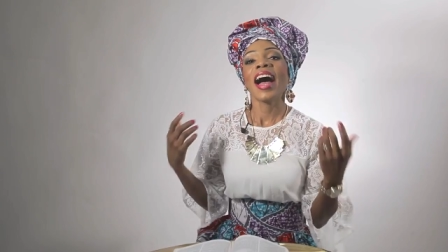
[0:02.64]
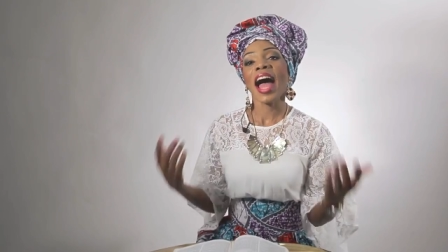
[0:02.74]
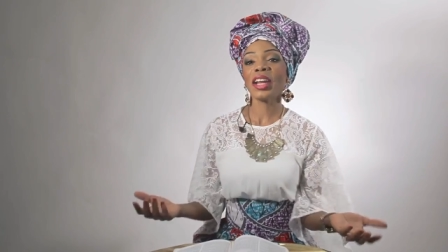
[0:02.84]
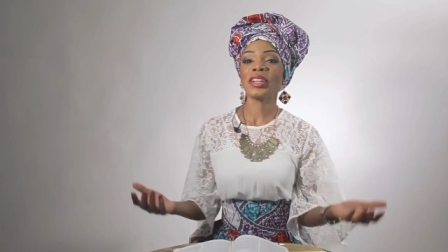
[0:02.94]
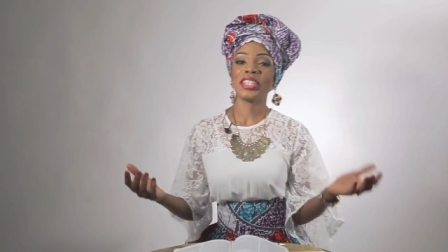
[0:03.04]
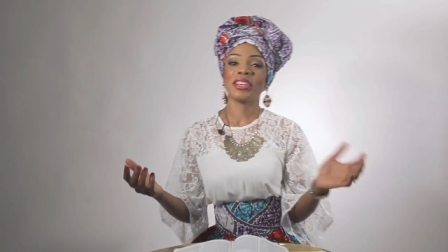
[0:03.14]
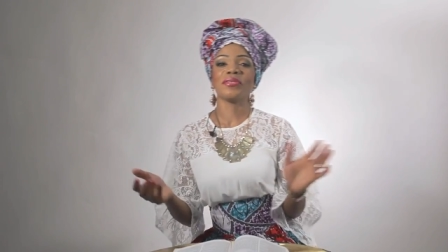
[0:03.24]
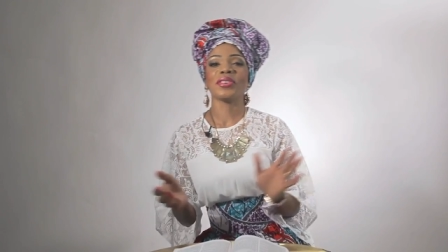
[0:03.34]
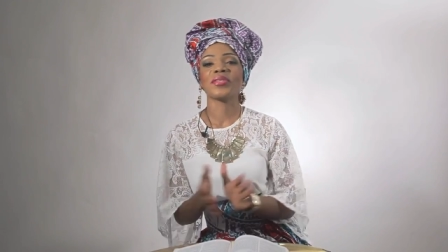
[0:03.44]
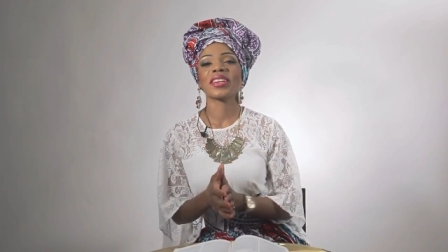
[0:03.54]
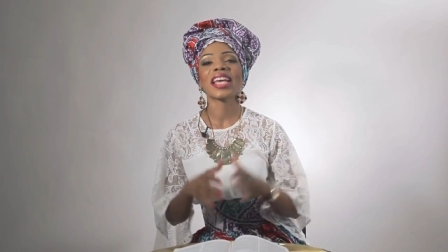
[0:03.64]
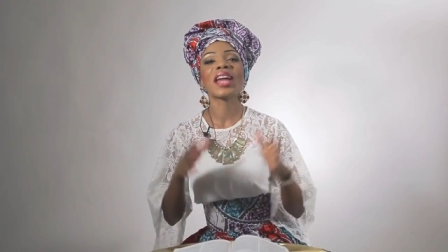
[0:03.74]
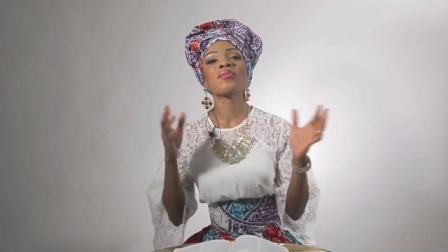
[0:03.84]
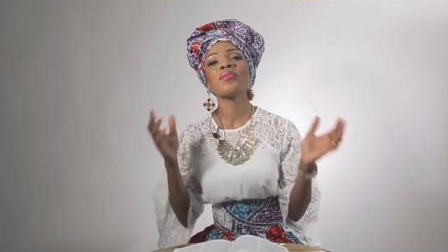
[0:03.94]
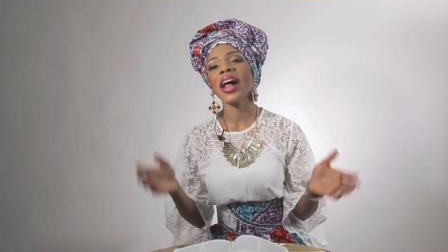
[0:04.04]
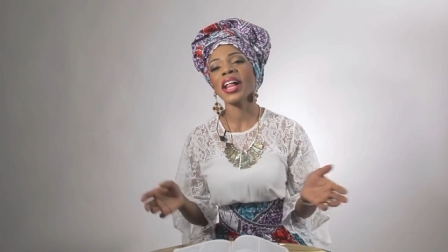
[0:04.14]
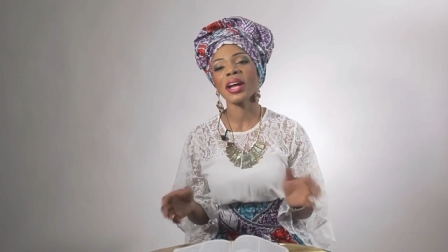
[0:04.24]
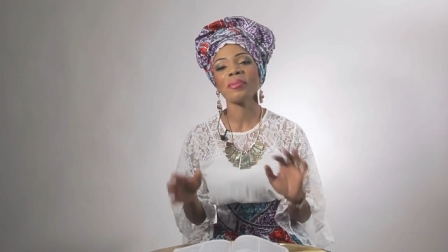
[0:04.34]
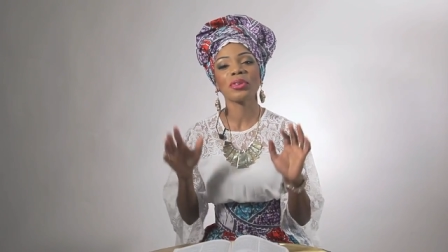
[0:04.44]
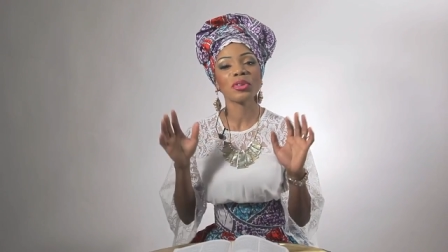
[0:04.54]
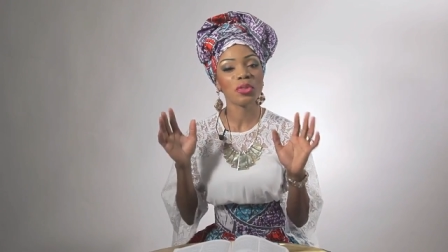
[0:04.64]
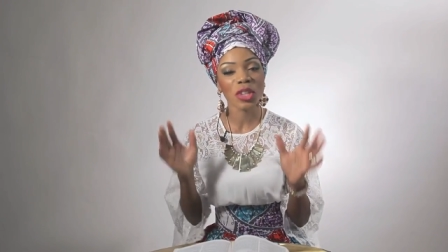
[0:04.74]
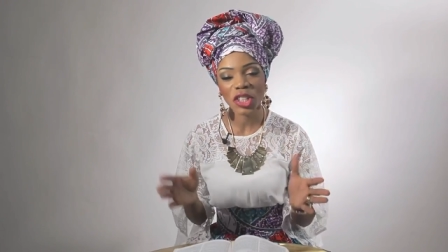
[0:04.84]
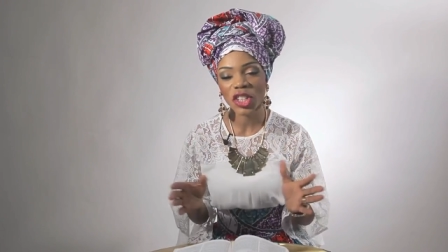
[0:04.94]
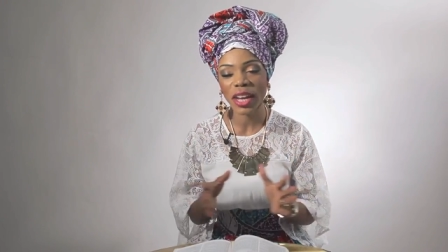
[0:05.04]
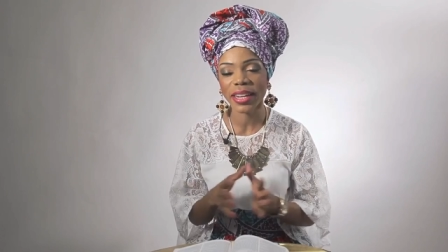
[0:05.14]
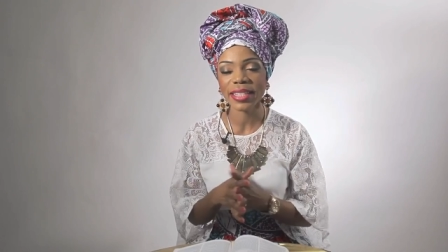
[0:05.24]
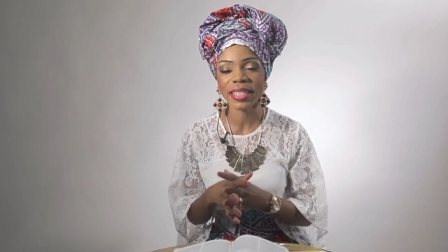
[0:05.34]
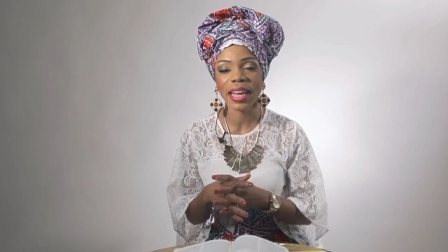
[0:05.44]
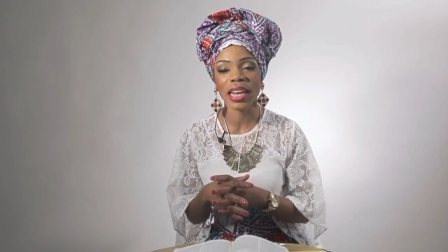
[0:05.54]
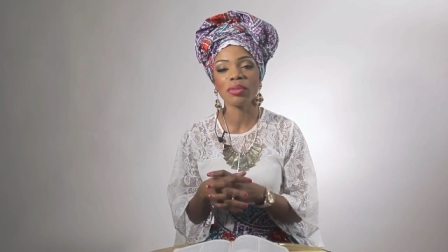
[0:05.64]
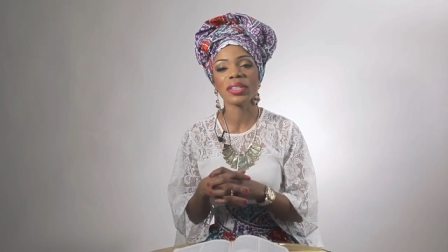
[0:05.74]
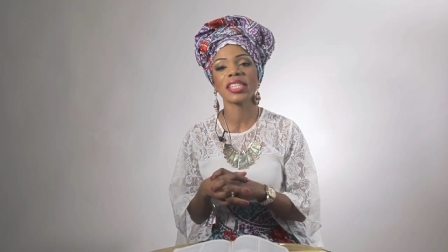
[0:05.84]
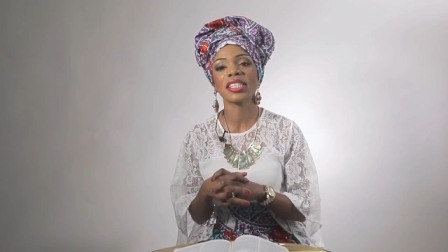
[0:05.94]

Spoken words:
Hello dear viewers and welcome to Christianity Daily with